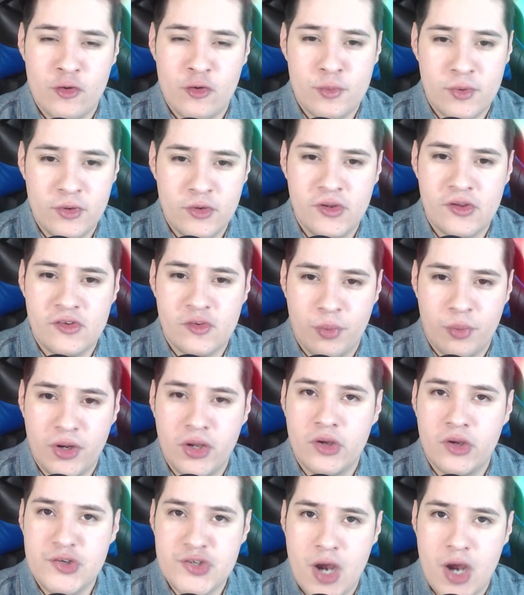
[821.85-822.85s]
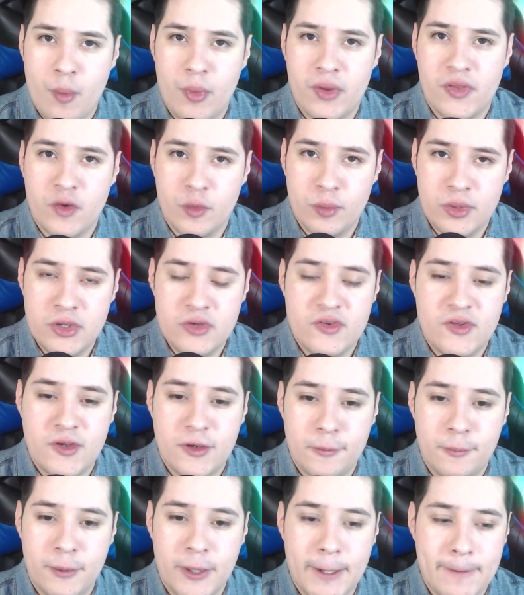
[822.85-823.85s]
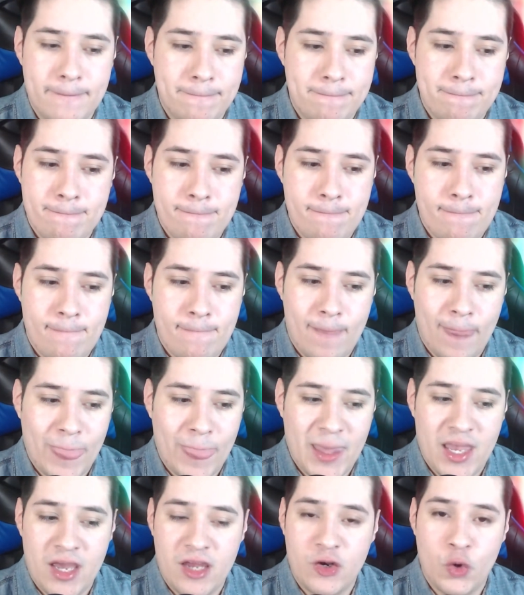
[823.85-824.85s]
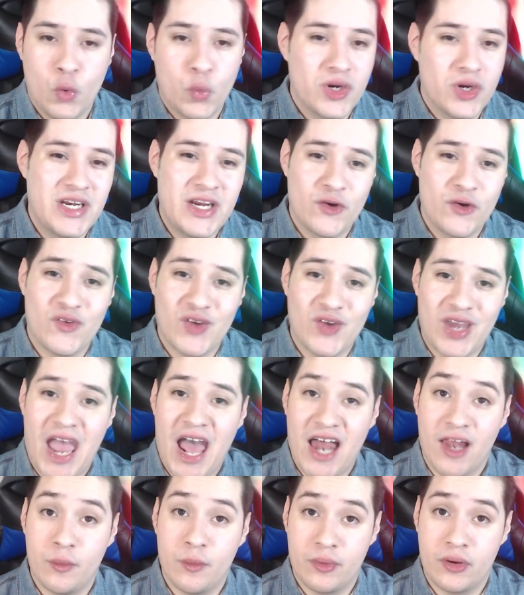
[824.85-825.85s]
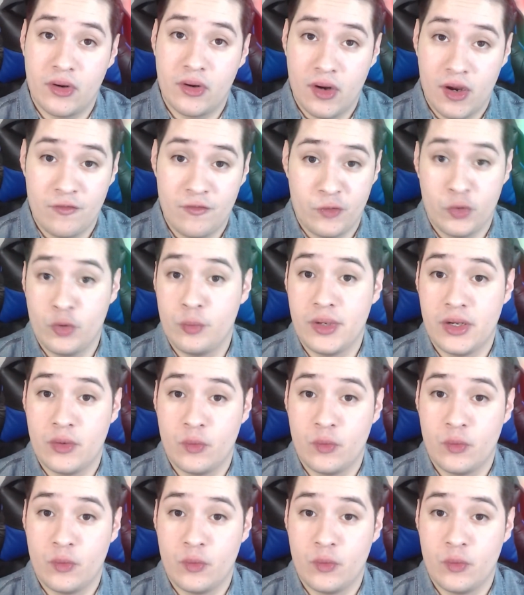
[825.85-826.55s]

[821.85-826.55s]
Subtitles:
Blue does a pretty good job with their music, but nowhere near the caliber of RWBY.